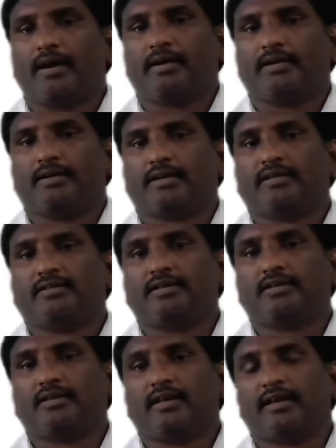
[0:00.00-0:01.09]
and the
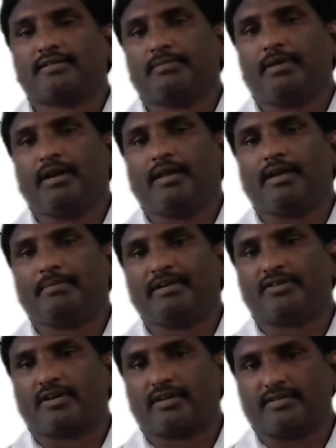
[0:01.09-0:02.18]
XML
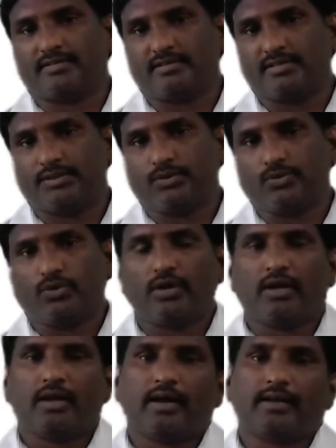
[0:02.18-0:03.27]
elements are case sensitive
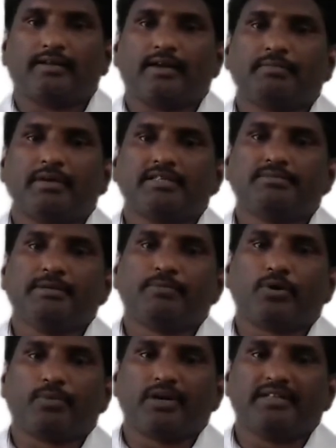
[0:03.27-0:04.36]
and that must be
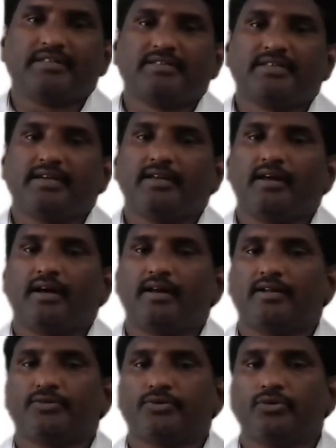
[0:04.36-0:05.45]
properly nested and
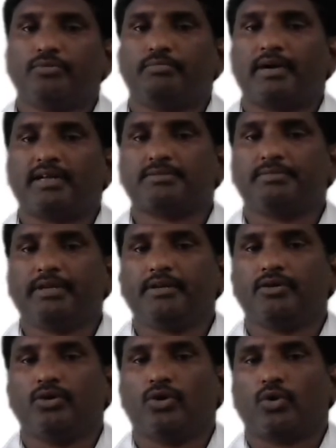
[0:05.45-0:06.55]
also must be
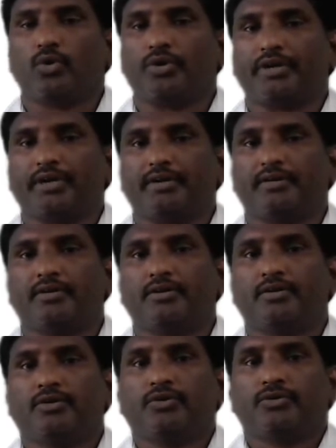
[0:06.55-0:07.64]
quoted.
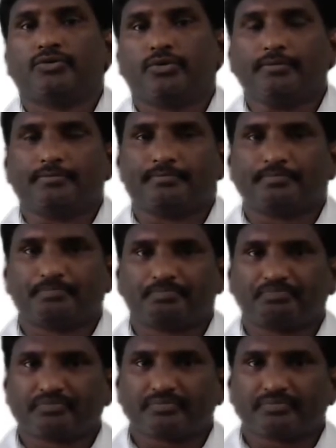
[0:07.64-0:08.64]
So